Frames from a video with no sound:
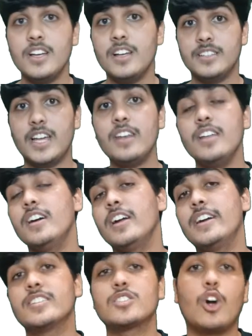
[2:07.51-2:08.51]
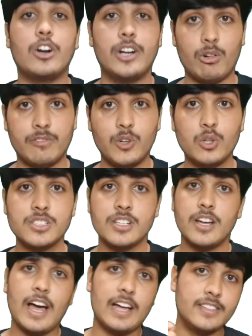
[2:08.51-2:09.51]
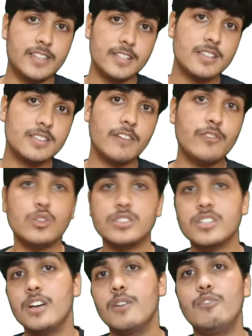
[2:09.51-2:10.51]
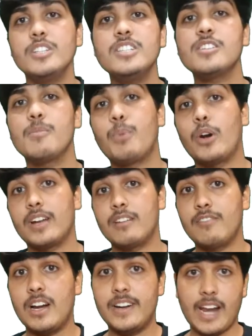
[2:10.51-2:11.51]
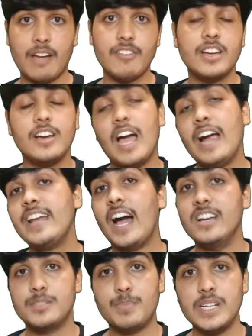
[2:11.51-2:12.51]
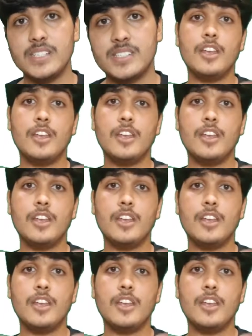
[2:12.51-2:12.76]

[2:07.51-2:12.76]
then it is called downforce, and this is the force which is important while driving at high speeds.